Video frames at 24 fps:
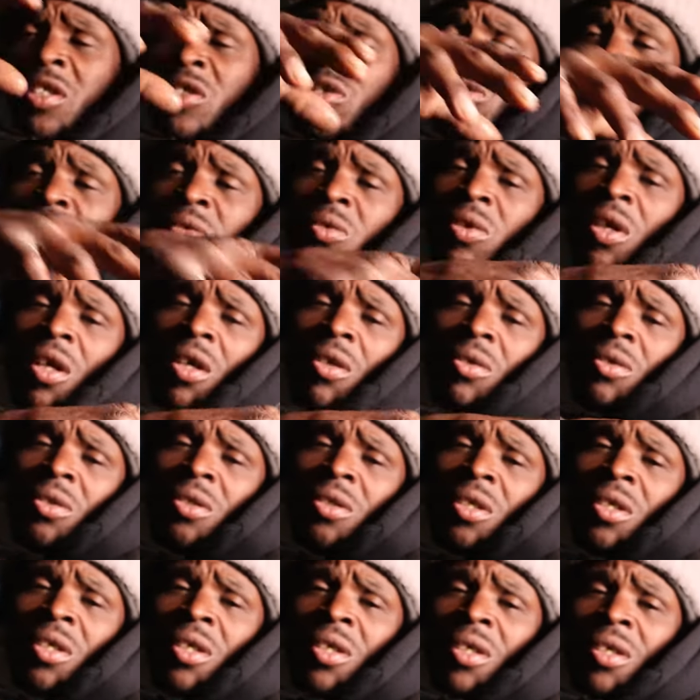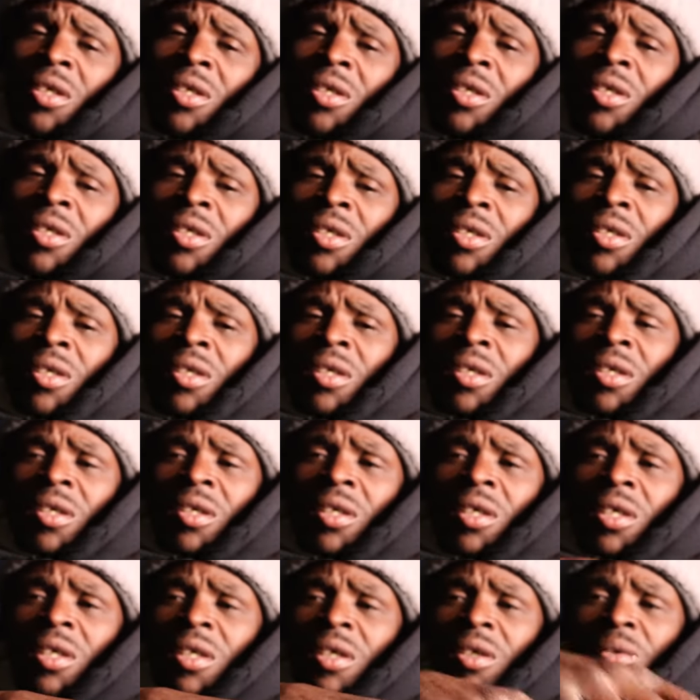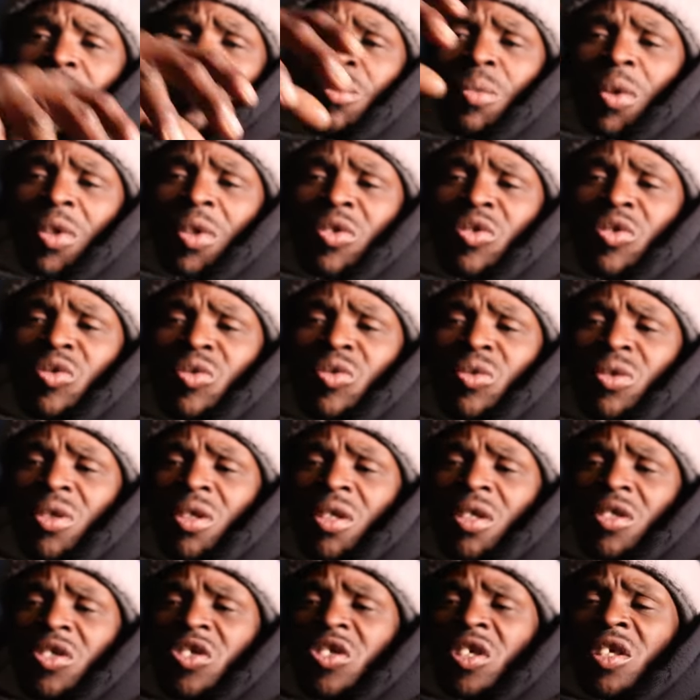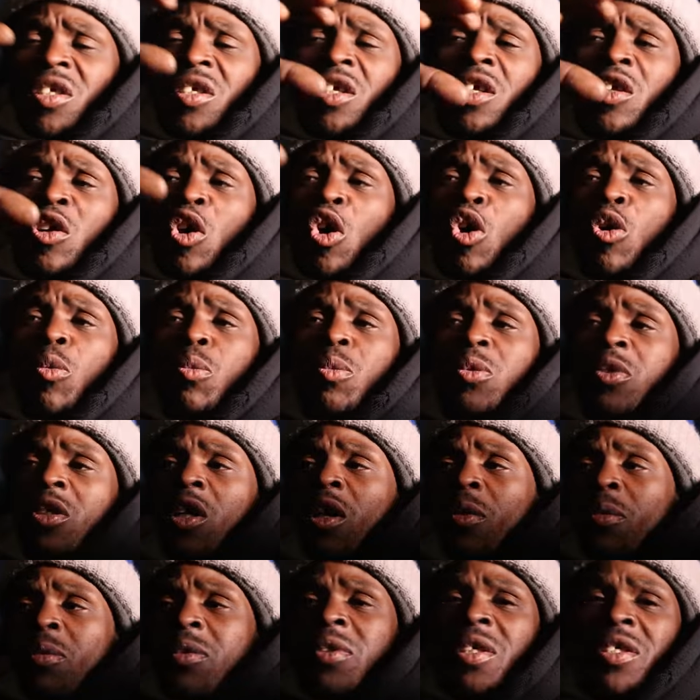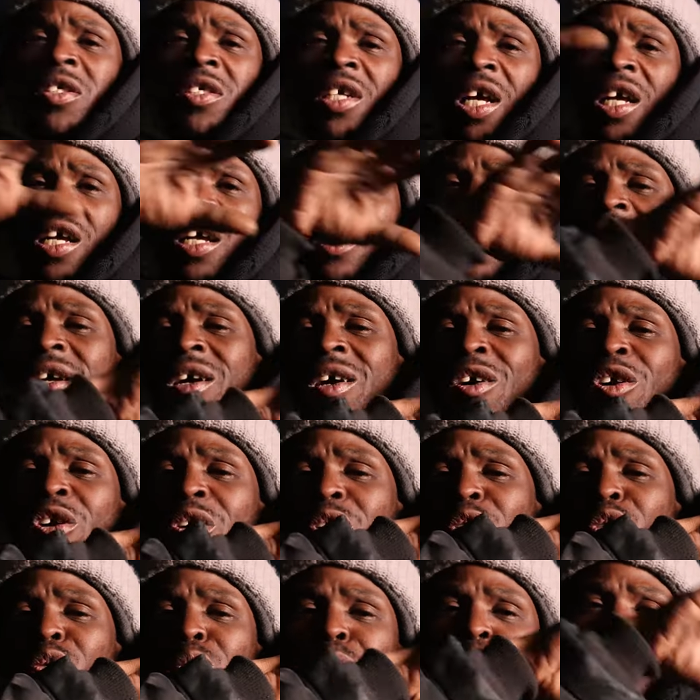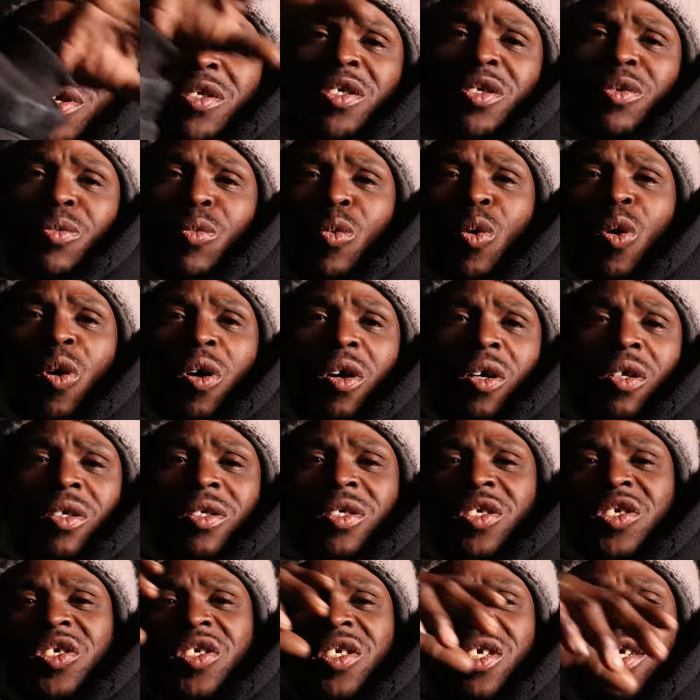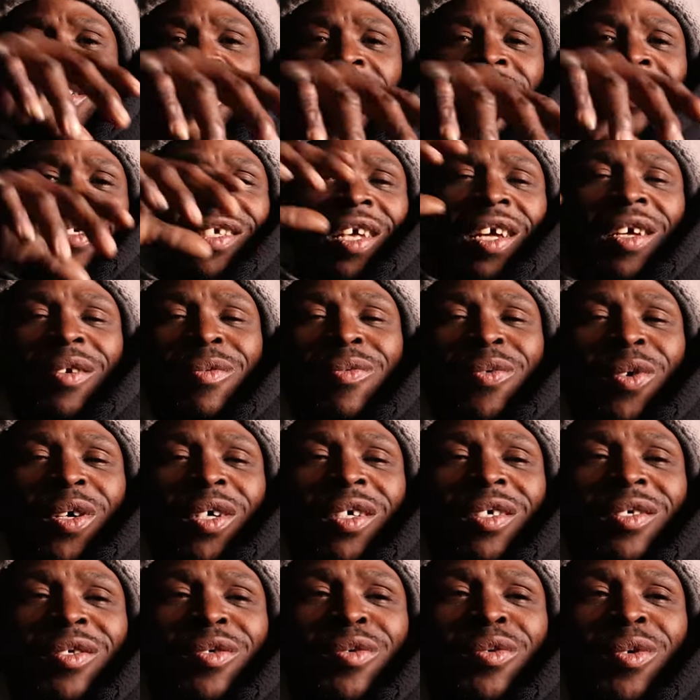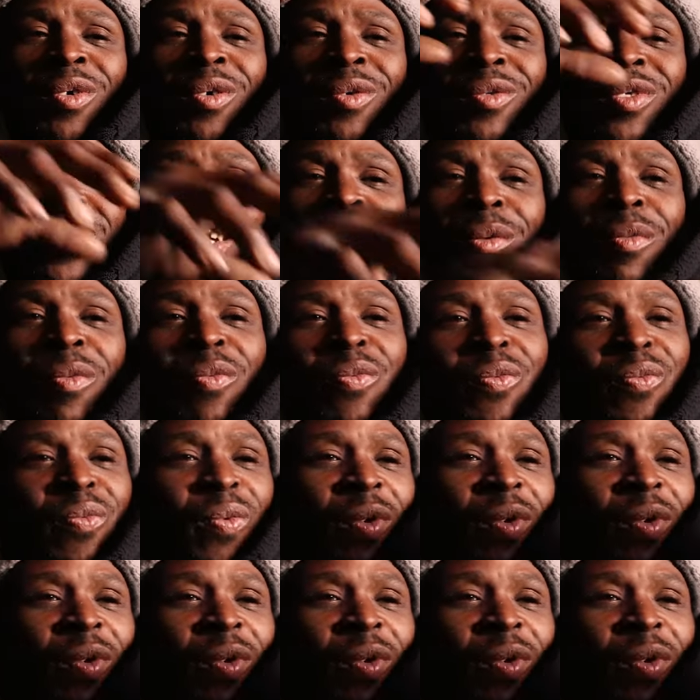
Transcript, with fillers: that you cross. A bunch of trees, shit. Then it opens up, and it's like a whole bunch of water, shit. It's like fucking you on top of a